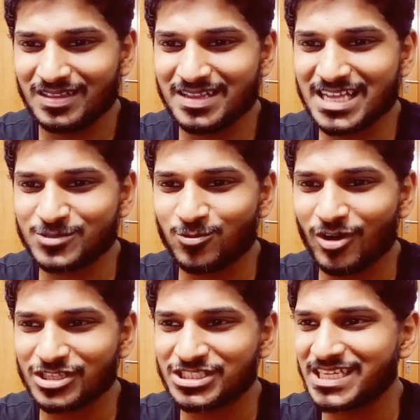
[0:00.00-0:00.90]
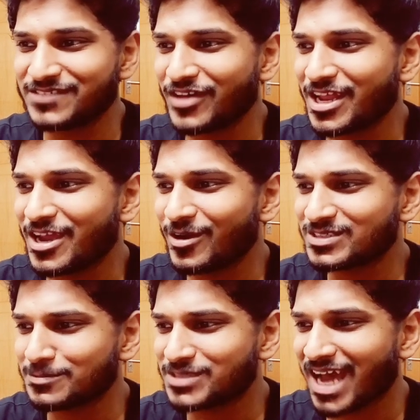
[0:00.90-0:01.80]
Let's watch this video.
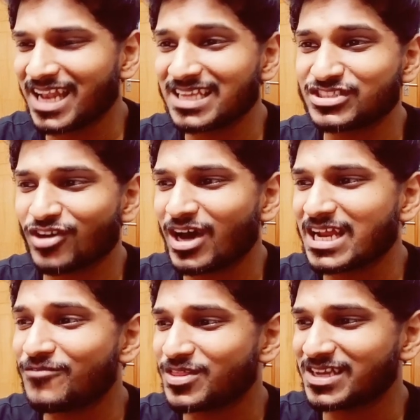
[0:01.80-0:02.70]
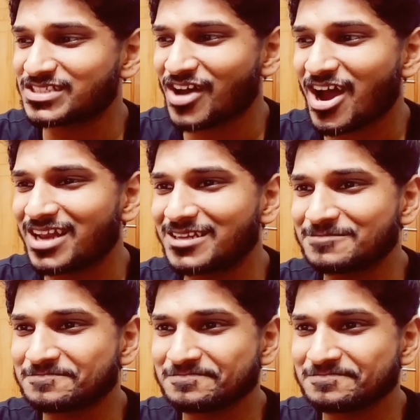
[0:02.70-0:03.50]
Subtitle is on, everything's on.